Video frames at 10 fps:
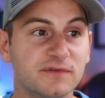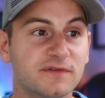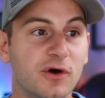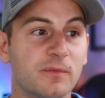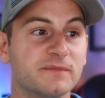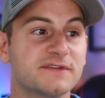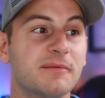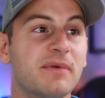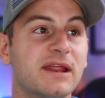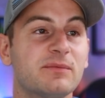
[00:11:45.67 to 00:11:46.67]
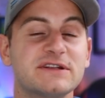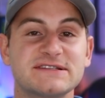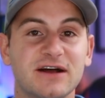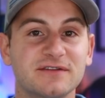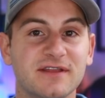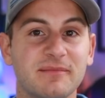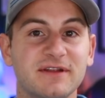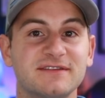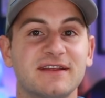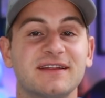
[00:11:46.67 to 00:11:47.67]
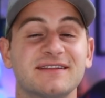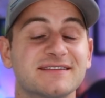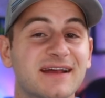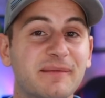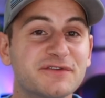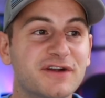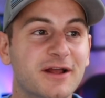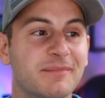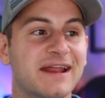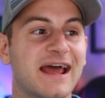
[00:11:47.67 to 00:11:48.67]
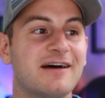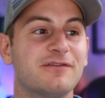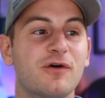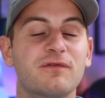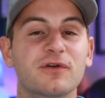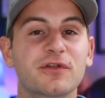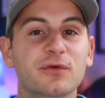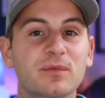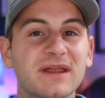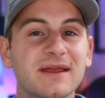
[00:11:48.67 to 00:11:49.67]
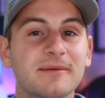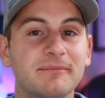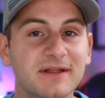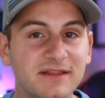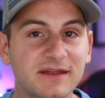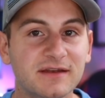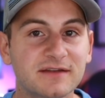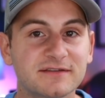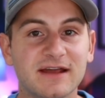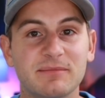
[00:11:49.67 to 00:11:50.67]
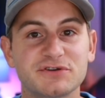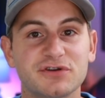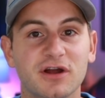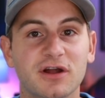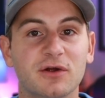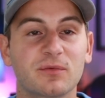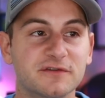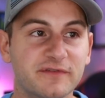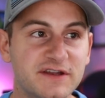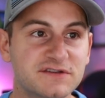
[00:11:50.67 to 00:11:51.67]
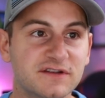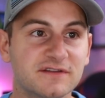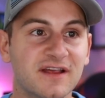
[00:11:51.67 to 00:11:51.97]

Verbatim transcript: So somebody reached out to them and said that the Cybertruck might have over 3 million Cybertruck reservations.